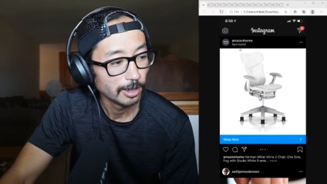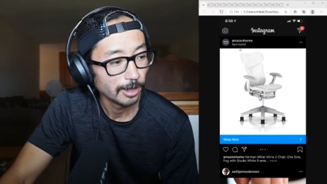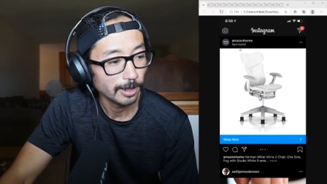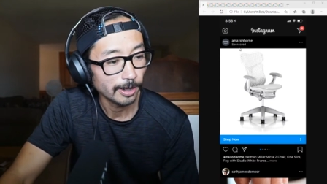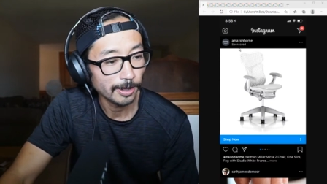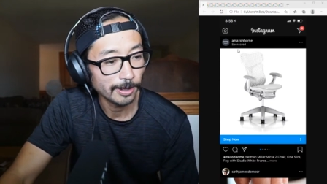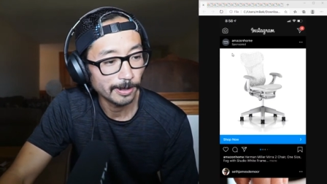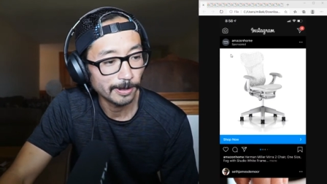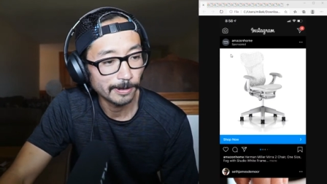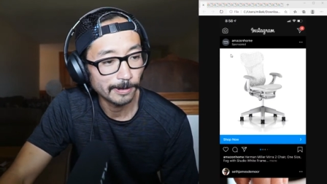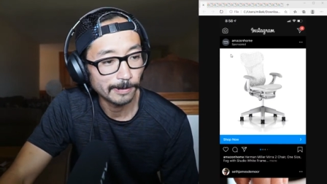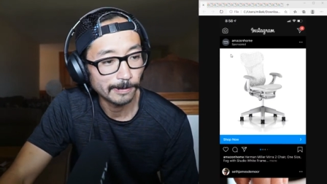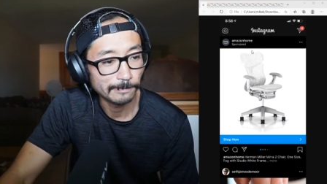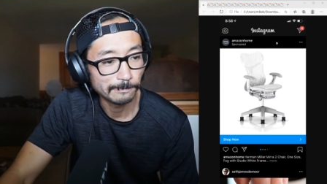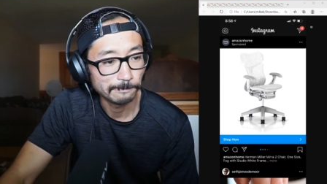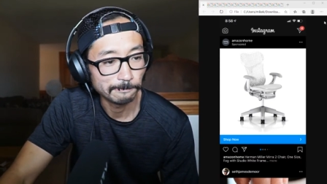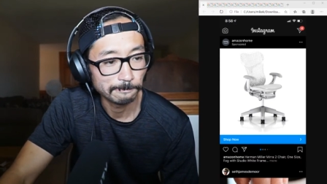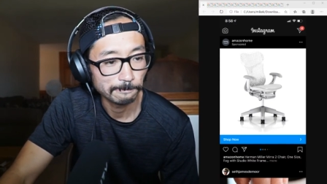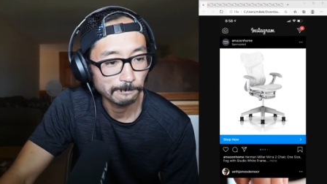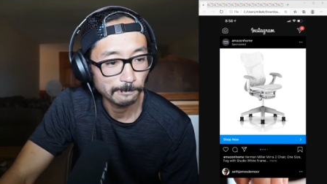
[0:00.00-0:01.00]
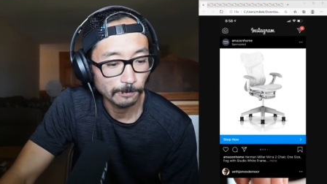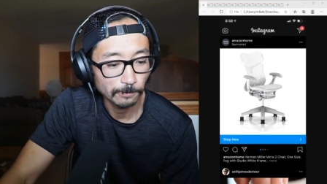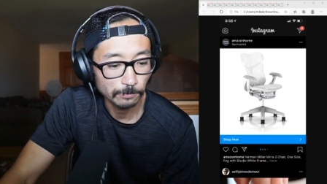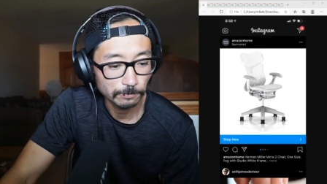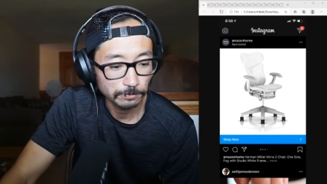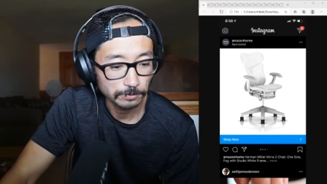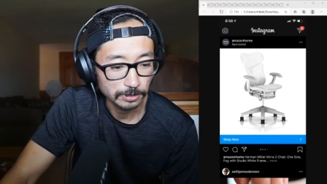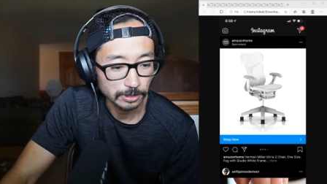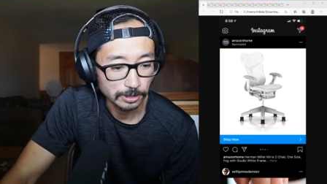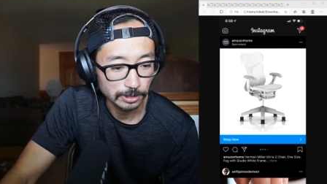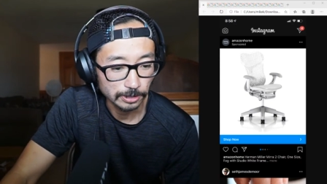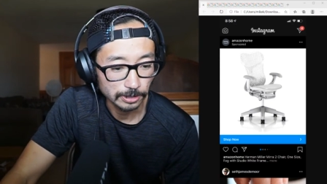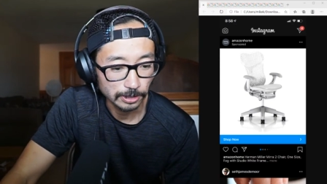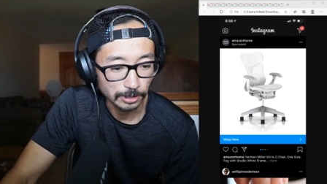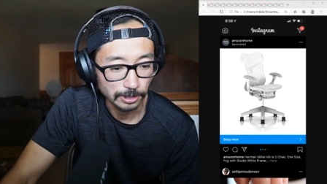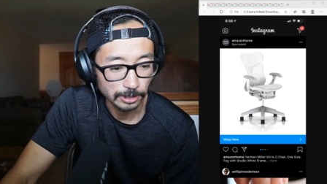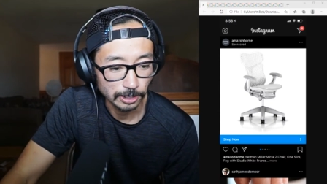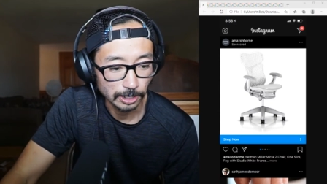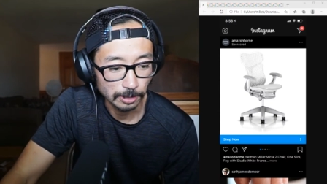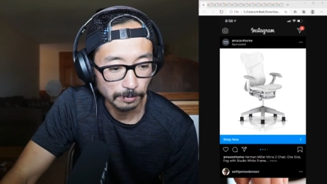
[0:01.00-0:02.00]
Hopefully
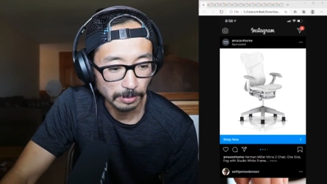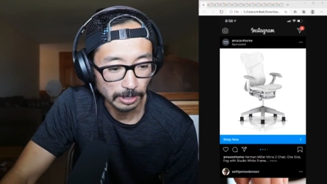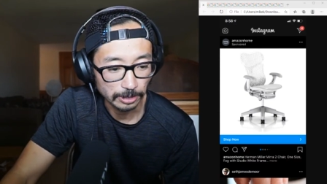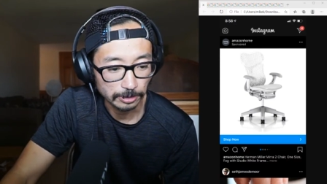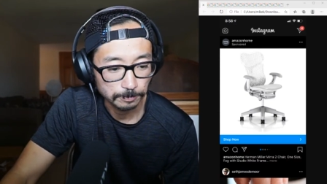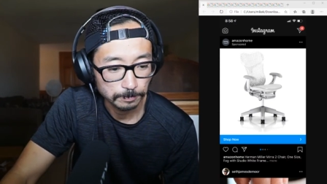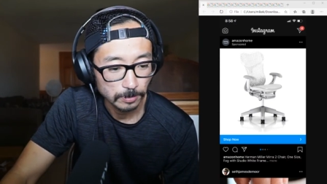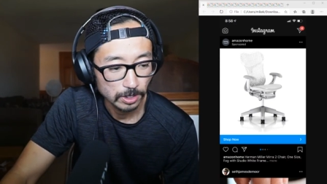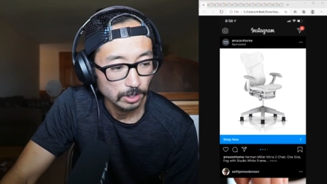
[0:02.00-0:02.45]
I'm back.